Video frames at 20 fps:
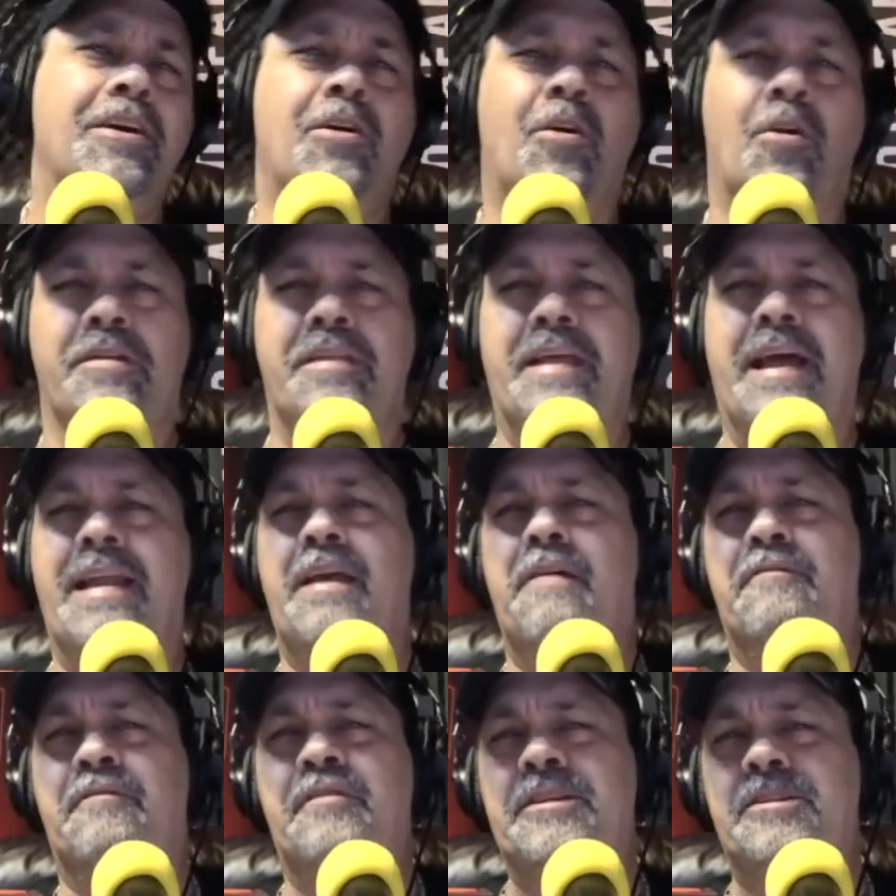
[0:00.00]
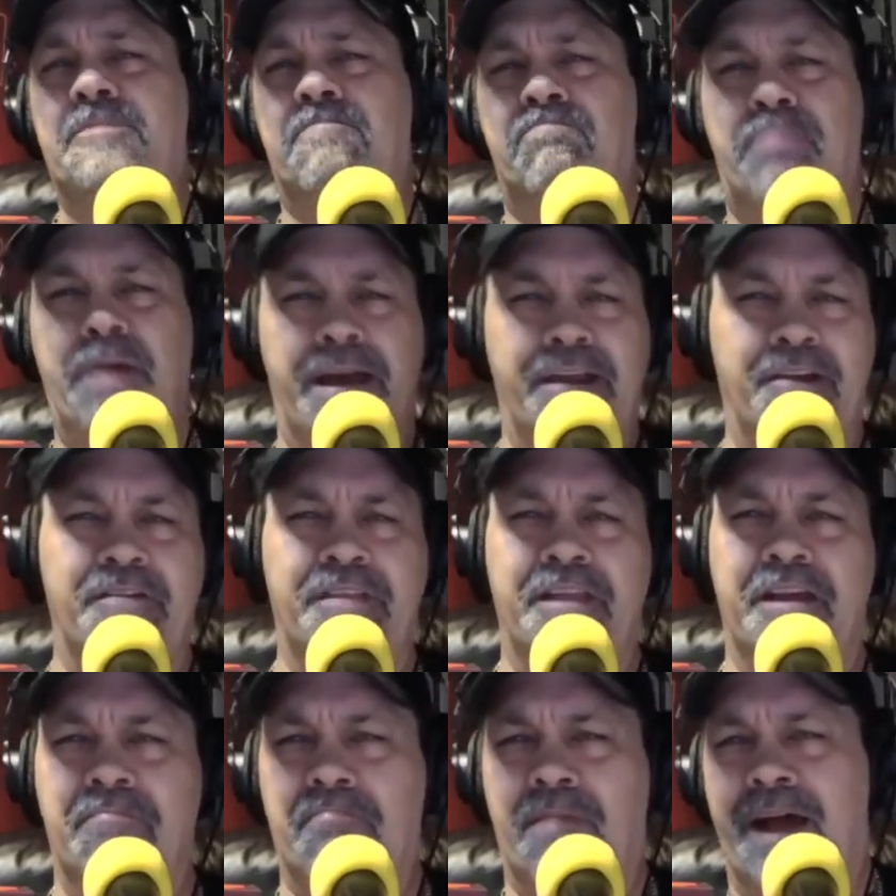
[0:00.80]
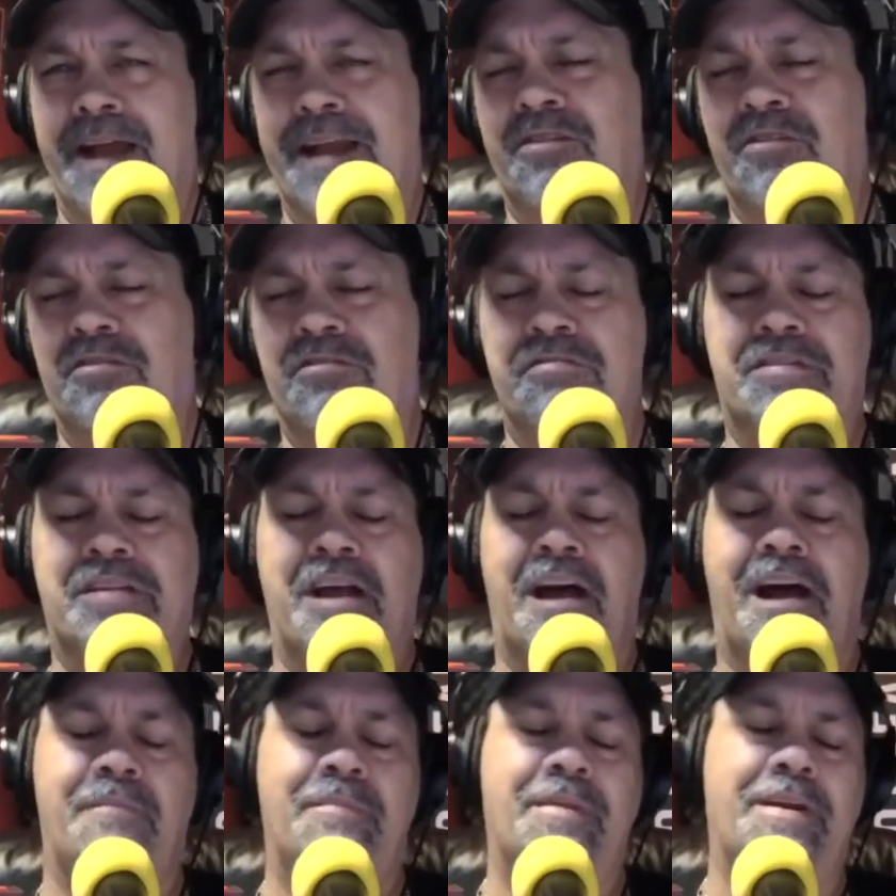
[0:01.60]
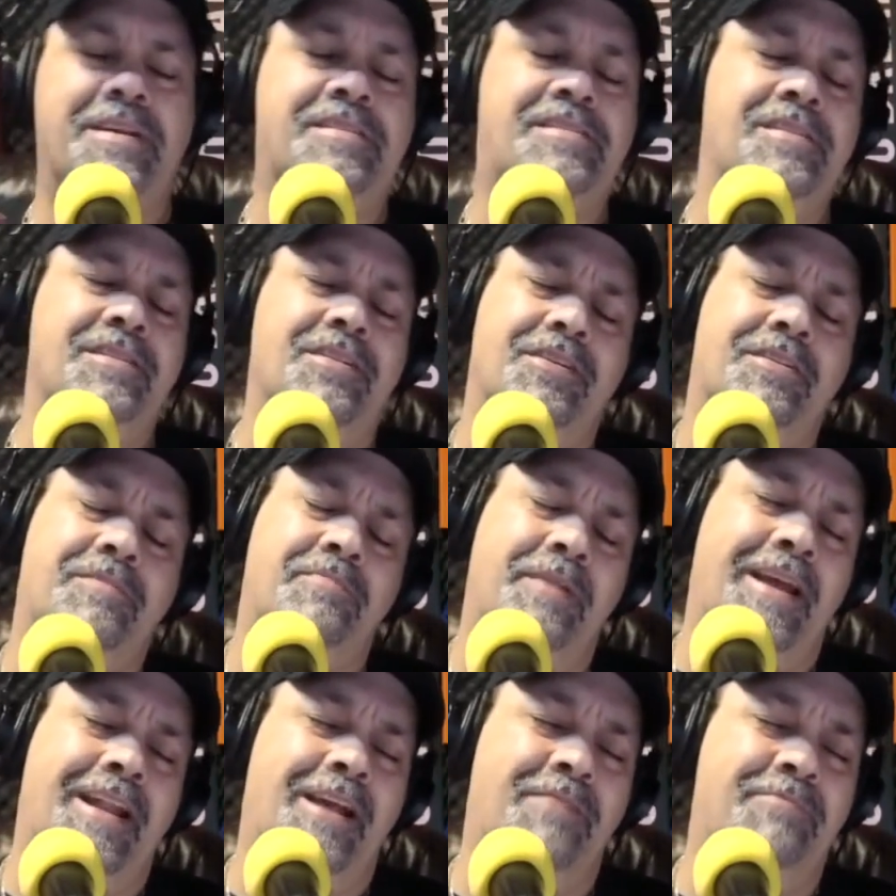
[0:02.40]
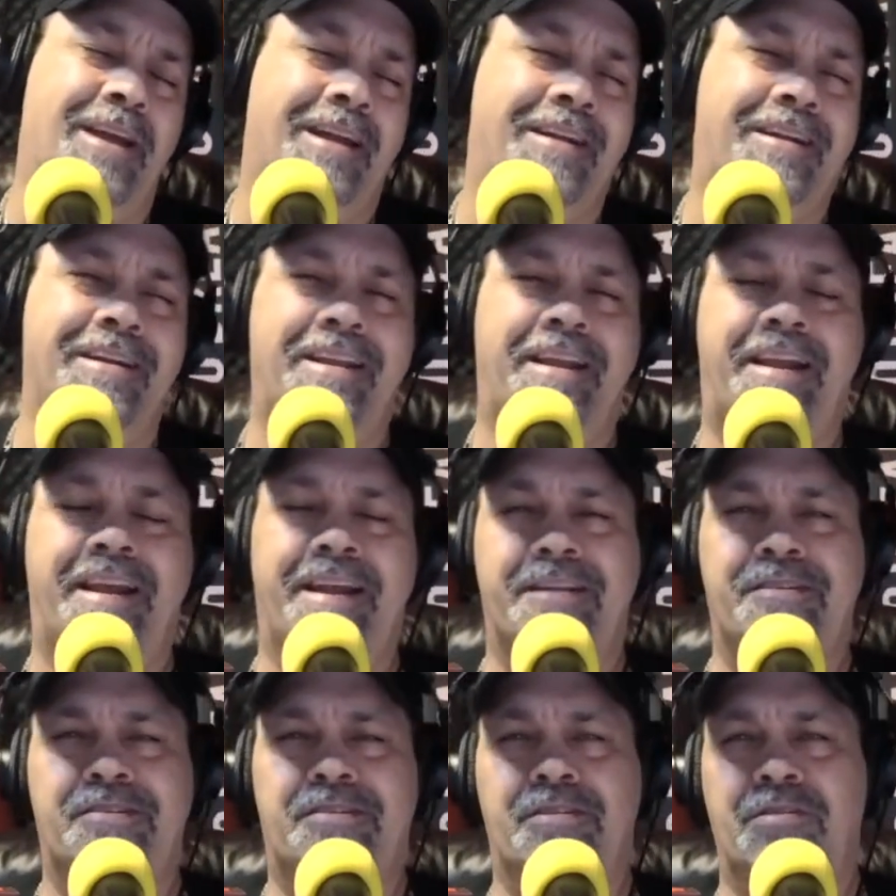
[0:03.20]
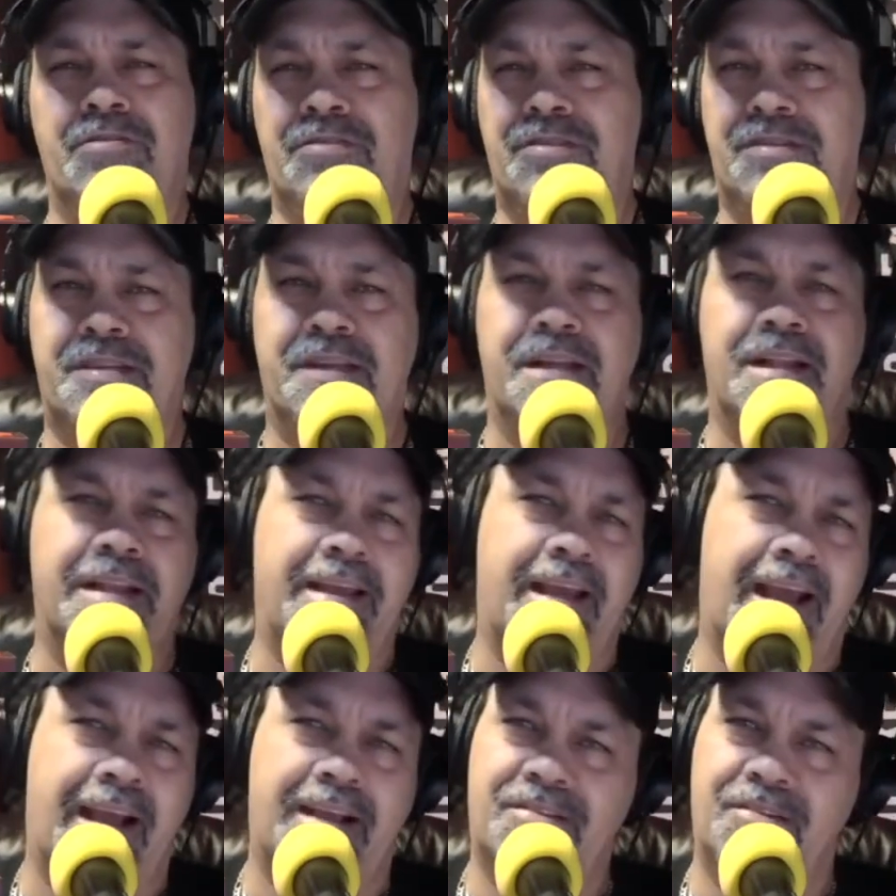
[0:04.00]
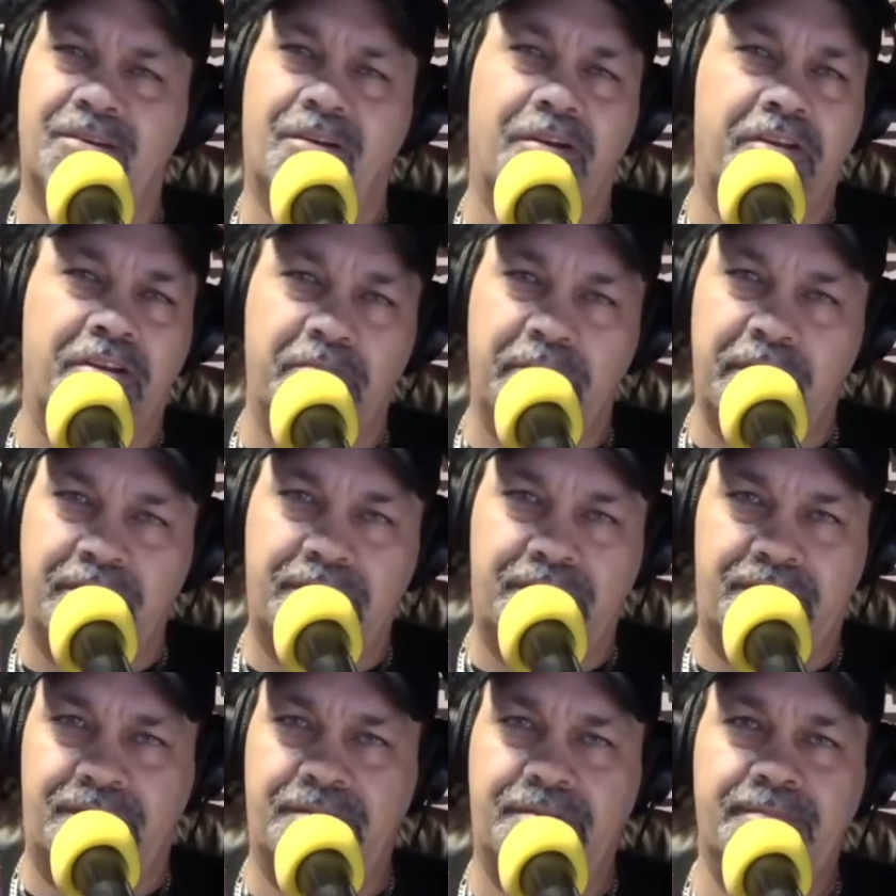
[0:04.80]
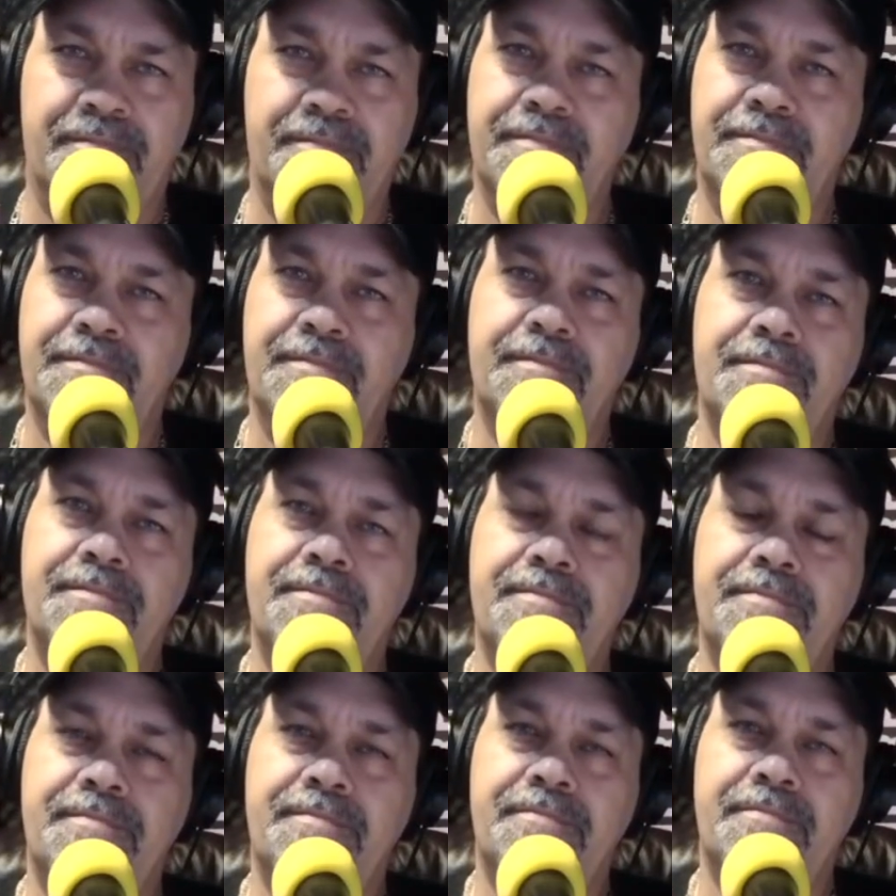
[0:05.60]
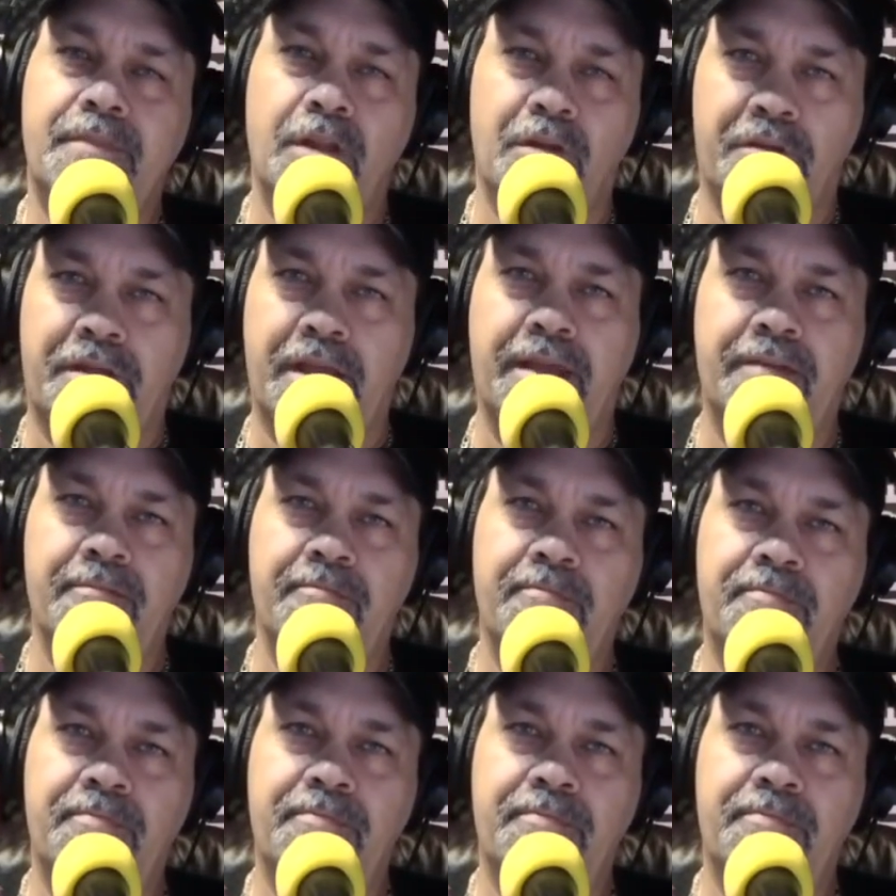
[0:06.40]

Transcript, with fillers: or that if he's better than Michael Thomas, look, man, I'm not going to get into those silly-ass arguments, okay?